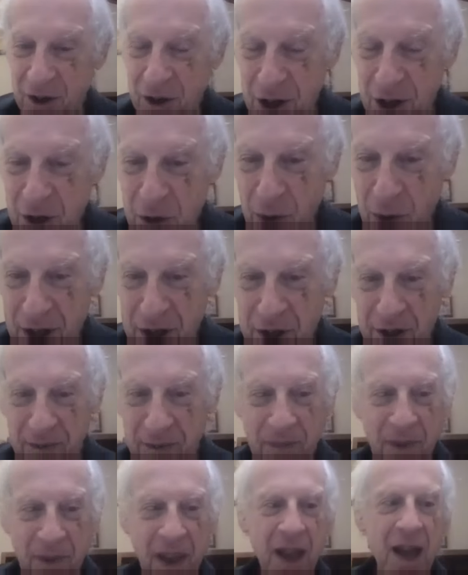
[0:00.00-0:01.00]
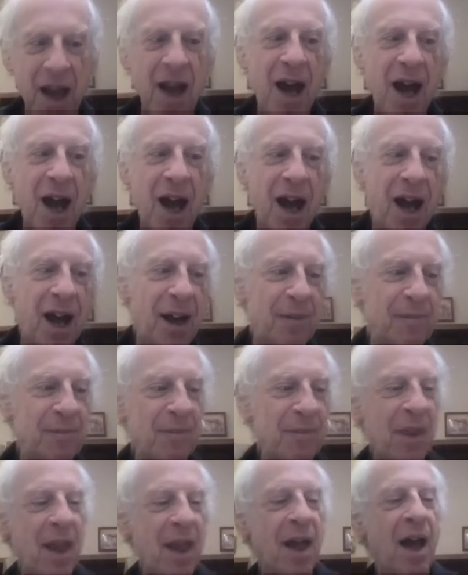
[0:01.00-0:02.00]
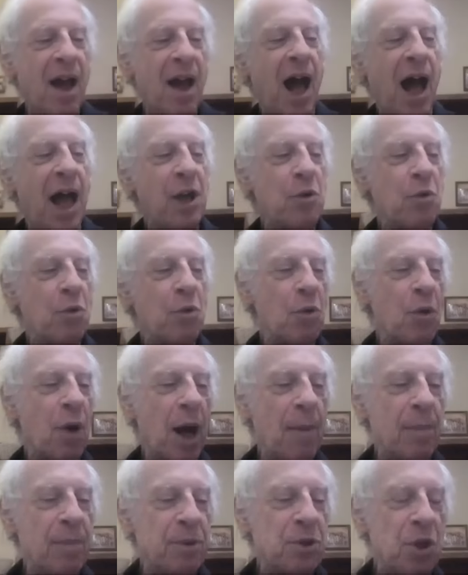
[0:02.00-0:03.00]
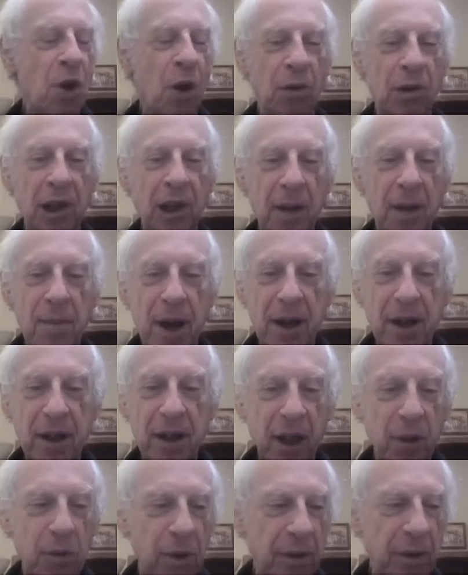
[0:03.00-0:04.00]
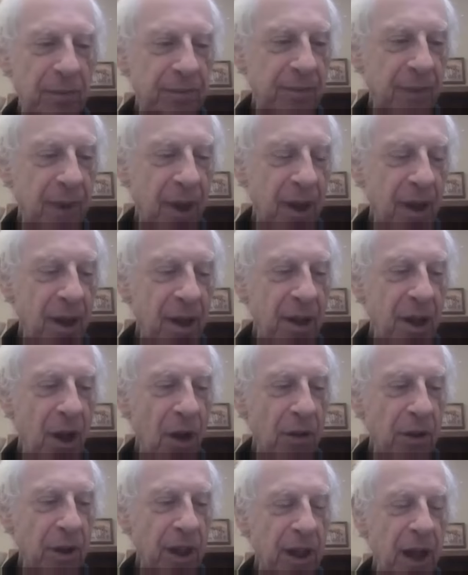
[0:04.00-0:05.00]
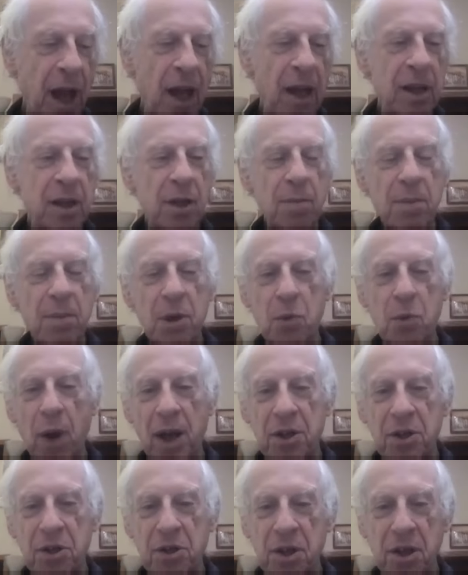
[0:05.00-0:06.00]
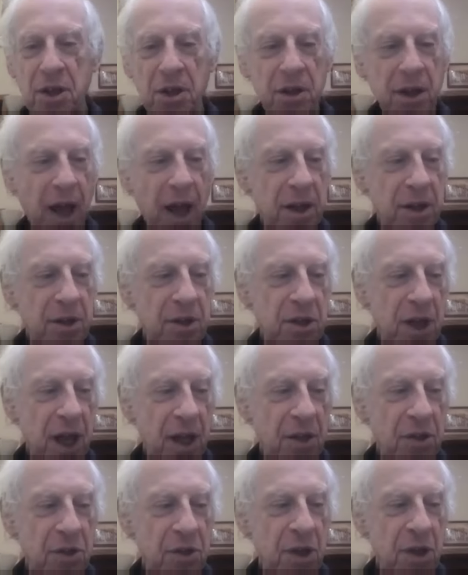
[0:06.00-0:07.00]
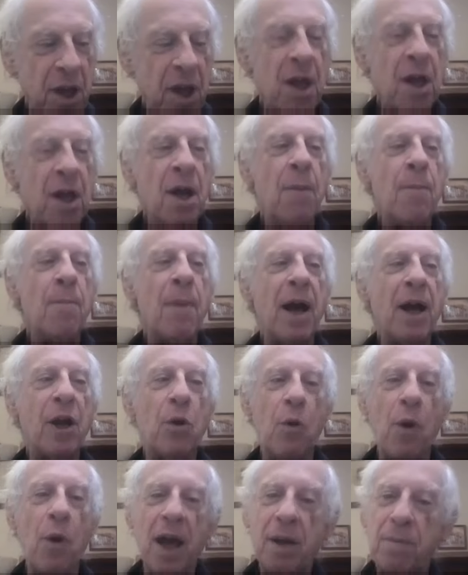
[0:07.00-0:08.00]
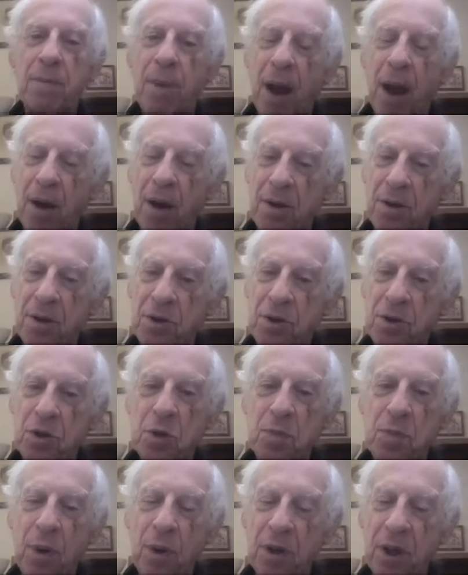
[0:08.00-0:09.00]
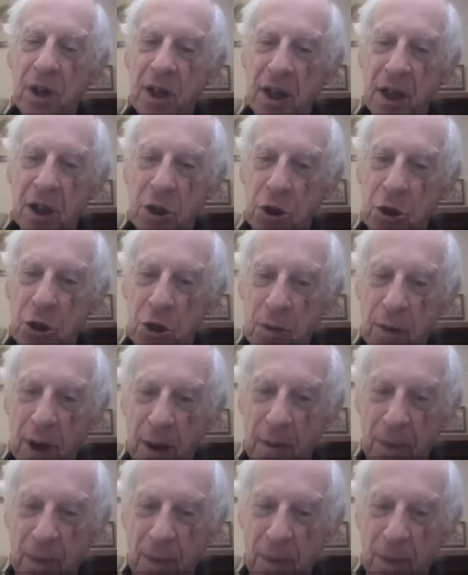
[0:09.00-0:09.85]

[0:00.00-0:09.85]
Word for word: Good question. Um, I grew up totally monolingual, the only mm-hmm. in the Midwest in the United States. My grandparents spoke Yiddish to my